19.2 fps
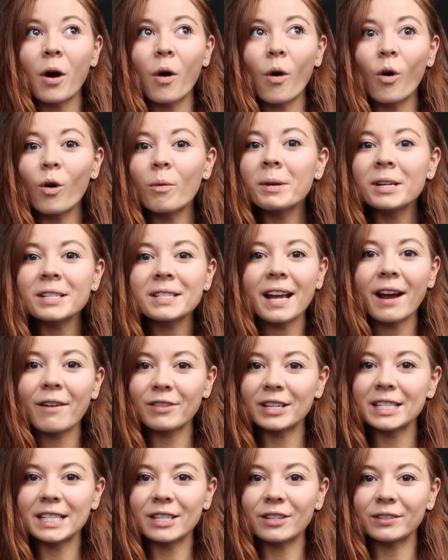almost
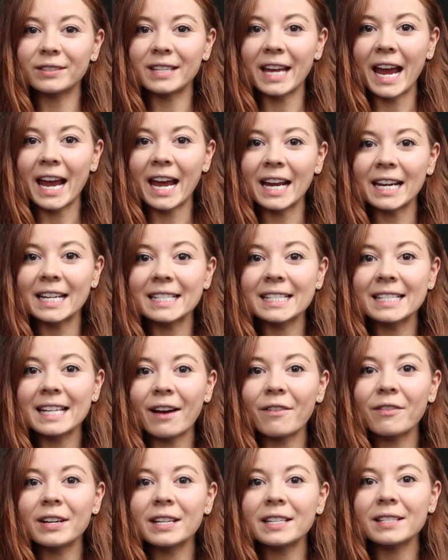every single day, and it's
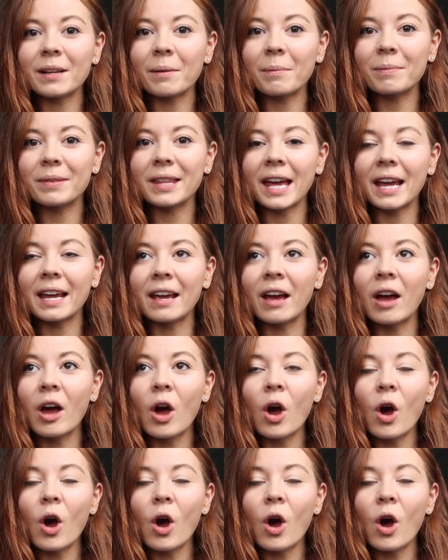definitely something